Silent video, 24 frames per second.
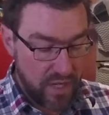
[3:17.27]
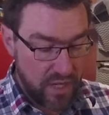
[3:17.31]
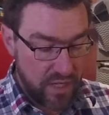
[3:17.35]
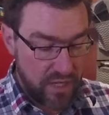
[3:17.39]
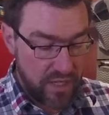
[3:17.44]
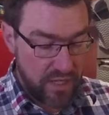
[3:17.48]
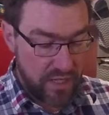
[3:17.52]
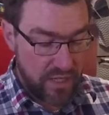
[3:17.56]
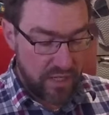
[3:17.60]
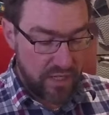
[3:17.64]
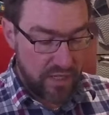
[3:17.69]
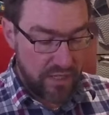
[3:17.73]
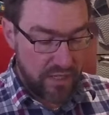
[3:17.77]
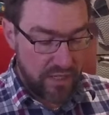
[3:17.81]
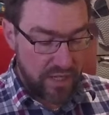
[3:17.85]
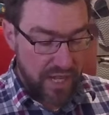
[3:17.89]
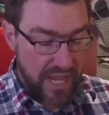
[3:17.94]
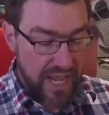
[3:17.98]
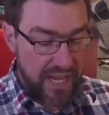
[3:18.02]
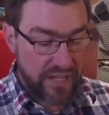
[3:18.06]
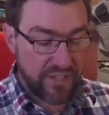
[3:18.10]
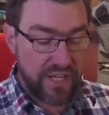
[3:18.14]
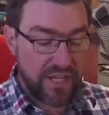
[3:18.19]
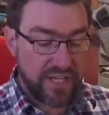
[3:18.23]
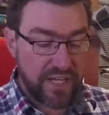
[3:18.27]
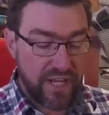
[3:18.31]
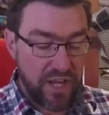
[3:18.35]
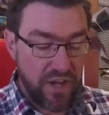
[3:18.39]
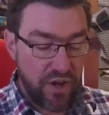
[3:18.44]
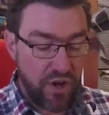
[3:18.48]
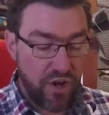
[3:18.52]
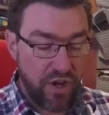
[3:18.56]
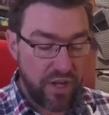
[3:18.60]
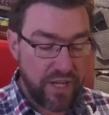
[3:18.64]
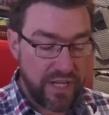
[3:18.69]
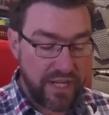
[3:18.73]
it
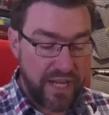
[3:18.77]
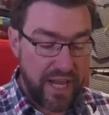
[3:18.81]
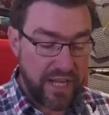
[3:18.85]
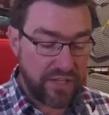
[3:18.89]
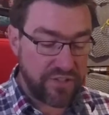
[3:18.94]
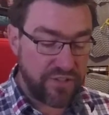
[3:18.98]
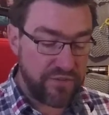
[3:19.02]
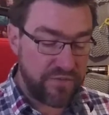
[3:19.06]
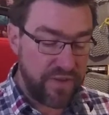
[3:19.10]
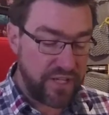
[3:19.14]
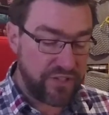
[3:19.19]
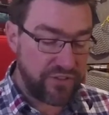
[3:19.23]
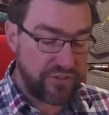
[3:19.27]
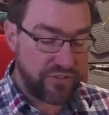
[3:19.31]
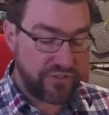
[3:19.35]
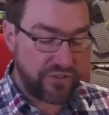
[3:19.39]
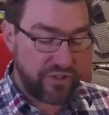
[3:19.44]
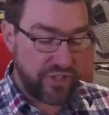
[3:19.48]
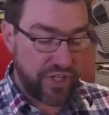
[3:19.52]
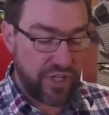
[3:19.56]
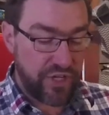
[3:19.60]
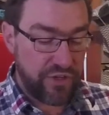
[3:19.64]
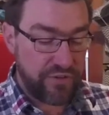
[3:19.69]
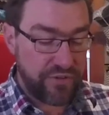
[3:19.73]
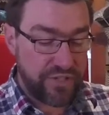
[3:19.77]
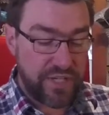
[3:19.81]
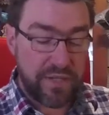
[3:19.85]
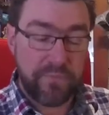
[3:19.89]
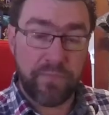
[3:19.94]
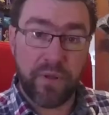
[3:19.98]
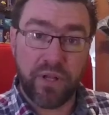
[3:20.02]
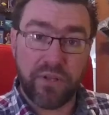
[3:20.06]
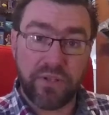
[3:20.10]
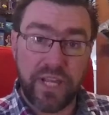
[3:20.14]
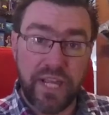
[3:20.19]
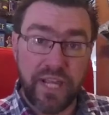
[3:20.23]
activates security
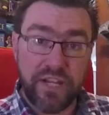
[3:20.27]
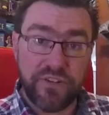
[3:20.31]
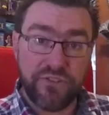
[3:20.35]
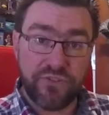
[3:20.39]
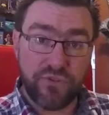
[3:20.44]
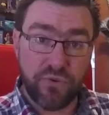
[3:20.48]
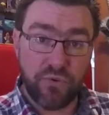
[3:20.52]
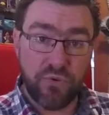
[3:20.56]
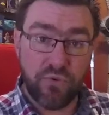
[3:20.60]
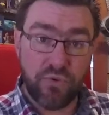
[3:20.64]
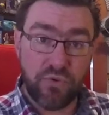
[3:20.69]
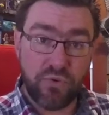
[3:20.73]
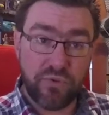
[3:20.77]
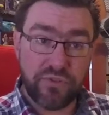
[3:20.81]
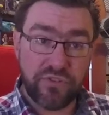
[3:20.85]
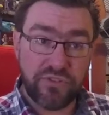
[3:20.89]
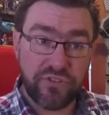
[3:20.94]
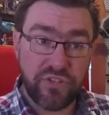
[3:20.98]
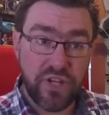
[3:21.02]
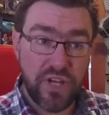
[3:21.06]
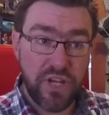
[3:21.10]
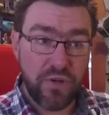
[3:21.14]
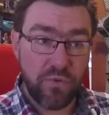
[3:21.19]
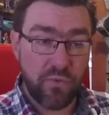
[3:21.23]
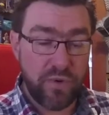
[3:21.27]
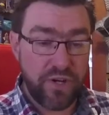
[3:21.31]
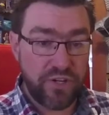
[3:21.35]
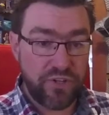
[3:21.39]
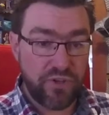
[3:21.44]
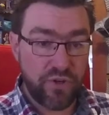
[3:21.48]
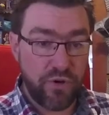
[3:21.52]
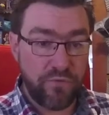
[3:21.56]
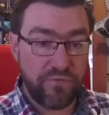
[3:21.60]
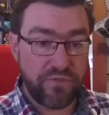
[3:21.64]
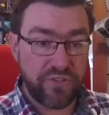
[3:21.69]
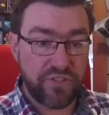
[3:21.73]
bulkhead doors,
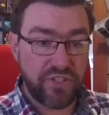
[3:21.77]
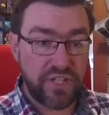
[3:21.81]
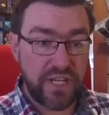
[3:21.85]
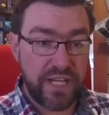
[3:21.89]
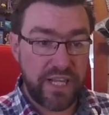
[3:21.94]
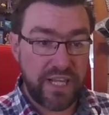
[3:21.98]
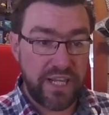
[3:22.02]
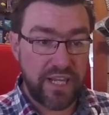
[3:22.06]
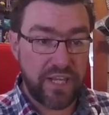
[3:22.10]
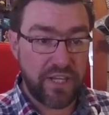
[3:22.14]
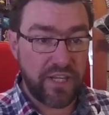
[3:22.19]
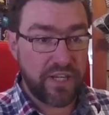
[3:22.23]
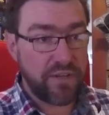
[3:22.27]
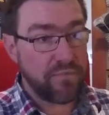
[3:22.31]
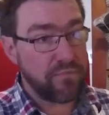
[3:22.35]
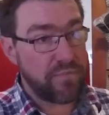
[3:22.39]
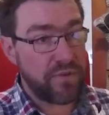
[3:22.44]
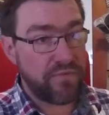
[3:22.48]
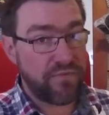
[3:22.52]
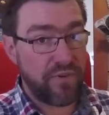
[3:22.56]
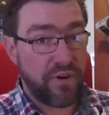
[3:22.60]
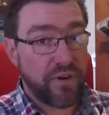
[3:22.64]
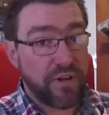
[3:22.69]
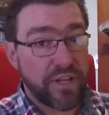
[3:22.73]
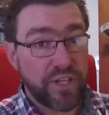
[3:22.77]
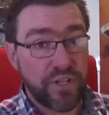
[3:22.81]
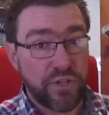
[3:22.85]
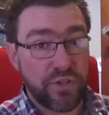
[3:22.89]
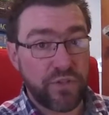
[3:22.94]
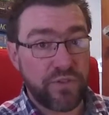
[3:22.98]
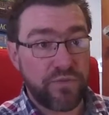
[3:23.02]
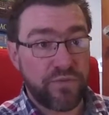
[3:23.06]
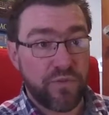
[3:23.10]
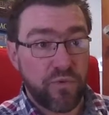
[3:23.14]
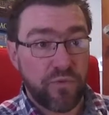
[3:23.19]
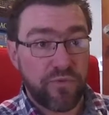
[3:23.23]
which obviously can be very
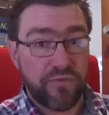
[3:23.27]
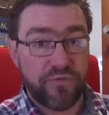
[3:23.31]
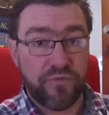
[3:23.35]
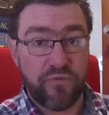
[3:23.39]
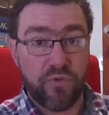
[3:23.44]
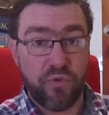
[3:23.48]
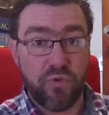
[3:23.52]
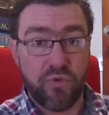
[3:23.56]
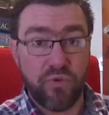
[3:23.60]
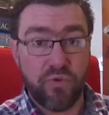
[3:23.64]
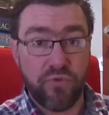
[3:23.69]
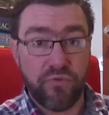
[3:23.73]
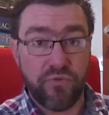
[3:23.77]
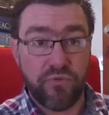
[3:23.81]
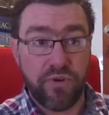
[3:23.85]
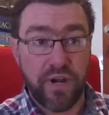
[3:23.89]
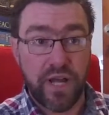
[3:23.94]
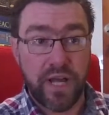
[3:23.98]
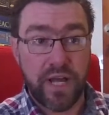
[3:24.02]
useful for